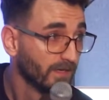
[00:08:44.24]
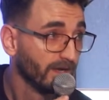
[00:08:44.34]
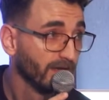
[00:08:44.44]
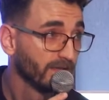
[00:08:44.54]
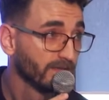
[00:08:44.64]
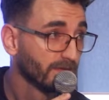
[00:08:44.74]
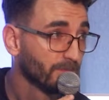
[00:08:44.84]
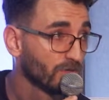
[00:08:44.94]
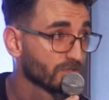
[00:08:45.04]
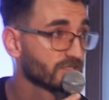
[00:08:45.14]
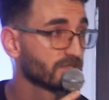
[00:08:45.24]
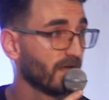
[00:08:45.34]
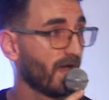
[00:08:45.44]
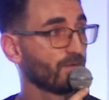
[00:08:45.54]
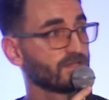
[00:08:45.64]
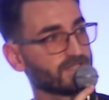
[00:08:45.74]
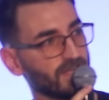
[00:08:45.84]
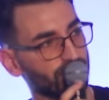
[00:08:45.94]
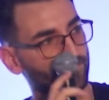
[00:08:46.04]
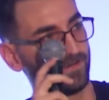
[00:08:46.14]
And the most, I would
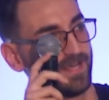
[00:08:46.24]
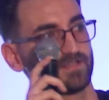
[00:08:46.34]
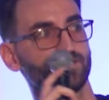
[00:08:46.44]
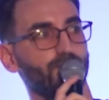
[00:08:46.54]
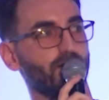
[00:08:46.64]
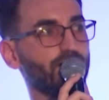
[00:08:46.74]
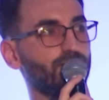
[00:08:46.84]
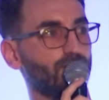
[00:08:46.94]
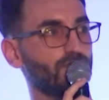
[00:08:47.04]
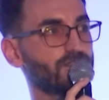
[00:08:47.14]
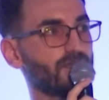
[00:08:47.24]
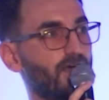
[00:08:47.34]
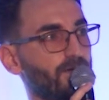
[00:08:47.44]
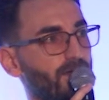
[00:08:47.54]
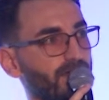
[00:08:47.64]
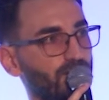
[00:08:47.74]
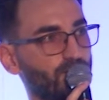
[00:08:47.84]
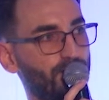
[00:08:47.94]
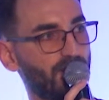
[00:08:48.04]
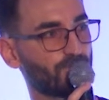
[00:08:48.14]
say, flexible tools are backend or
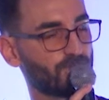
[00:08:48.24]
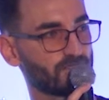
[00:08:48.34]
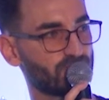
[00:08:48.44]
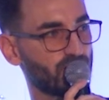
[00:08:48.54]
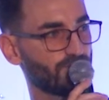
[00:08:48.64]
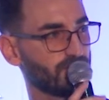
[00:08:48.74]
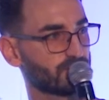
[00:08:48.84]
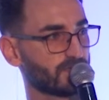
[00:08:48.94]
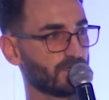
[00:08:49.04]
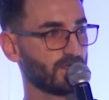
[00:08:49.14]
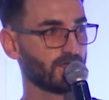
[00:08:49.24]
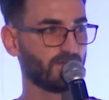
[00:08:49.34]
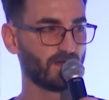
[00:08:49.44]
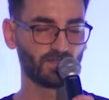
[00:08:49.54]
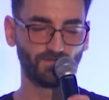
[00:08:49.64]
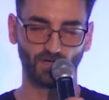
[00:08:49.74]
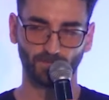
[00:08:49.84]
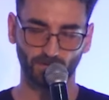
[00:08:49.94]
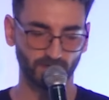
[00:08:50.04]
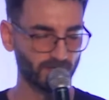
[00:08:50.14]
platform as a service. They are
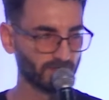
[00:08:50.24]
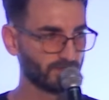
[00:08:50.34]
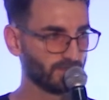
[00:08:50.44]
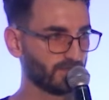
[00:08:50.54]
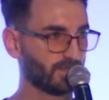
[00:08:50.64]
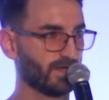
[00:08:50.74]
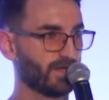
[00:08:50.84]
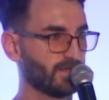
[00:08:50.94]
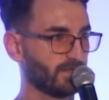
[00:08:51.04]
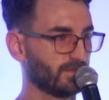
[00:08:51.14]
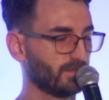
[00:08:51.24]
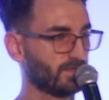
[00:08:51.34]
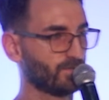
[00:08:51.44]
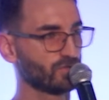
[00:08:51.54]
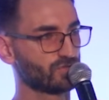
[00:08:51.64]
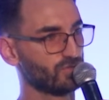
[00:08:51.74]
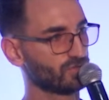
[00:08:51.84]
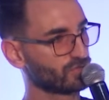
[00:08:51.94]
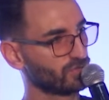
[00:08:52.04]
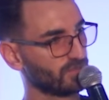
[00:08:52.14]
developer oriented, and the most
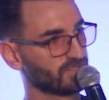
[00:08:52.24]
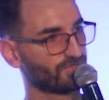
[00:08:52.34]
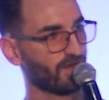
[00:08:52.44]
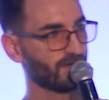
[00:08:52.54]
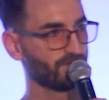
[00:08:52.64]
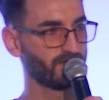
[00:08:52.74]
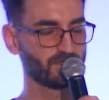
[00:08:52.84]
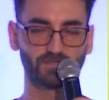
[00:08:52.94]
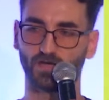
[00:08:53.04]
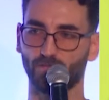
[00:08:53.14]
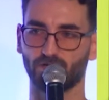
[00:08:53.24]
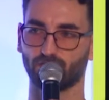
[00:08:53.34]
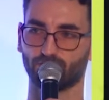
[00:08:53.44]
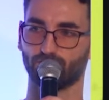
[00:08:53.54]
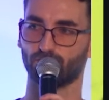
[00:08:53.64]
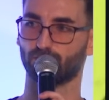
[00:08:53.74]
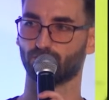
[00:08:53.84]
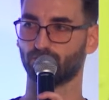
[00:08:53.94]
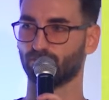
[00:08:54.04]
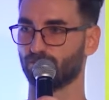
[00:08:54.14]
used tool is Firebase. How many of
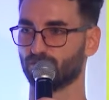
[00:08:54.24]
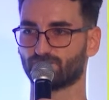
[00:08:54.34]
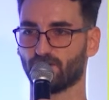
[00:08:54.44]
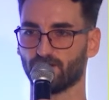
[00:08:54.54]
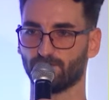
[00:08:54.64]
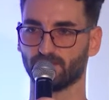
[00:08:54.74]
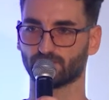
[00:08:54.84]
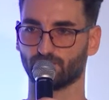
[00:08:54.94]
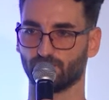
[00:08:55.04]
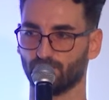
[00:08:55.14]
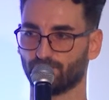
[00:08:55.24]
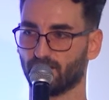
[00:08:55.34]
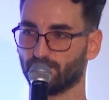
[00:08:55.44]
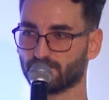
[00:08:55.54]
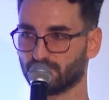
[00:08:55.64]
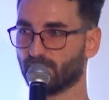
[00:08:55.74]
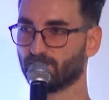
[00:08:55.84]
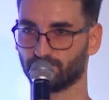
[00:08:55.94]
you use Firebase or know Firebase? Yeah.